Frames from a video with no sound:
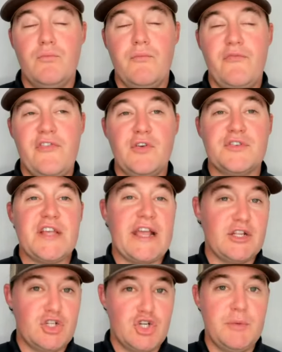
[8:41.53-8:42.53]
feels like
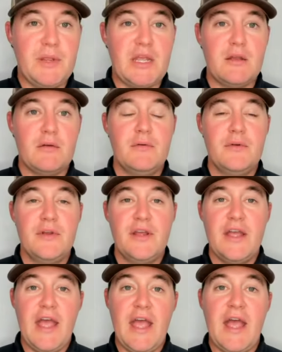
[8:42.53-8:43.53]
it should be
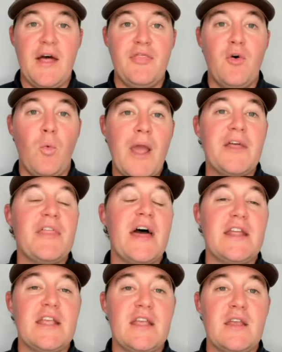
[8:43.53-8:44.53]
and the way
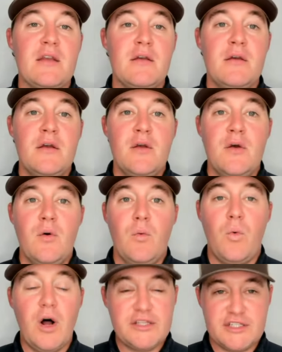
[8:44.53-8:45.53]
that he
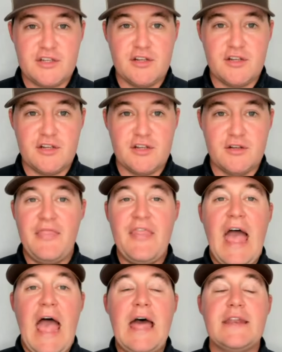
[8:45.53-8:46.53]
wants to.
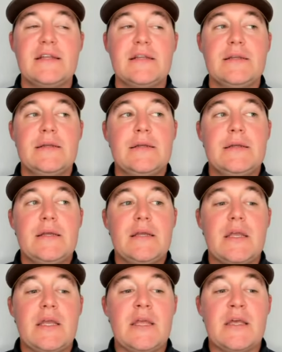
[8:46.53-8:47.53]
And that
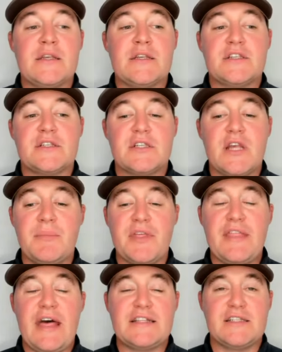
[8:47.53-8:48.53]
is
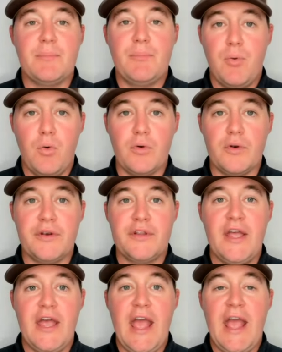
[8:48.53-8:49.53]
something that's
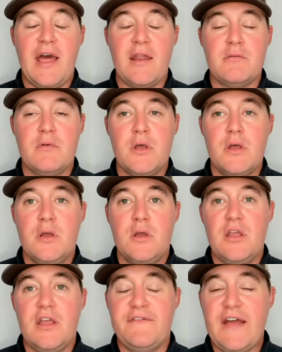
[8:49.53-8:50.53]
important. And
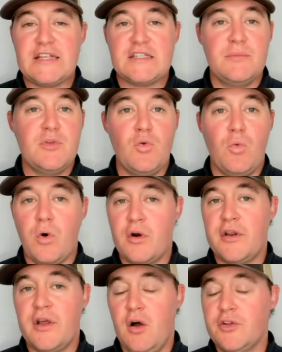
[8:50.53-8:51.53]
if SMU
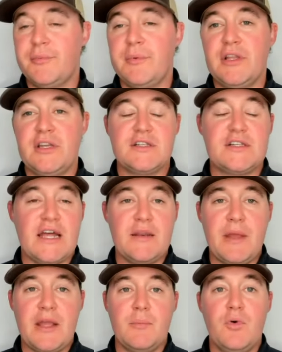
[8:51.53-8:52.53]
were to ultimately decide to
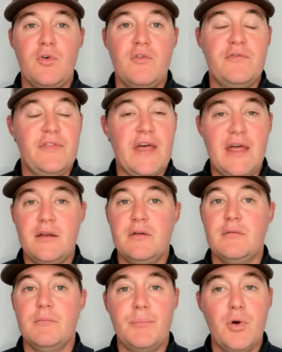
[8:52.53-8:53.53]
make a move, then
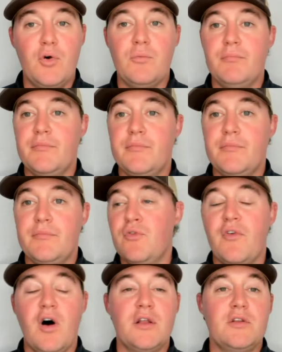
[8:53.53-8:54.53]
boom,
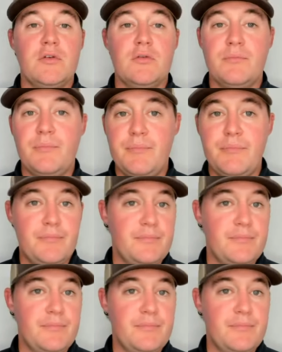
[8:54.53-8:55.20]
you move on, you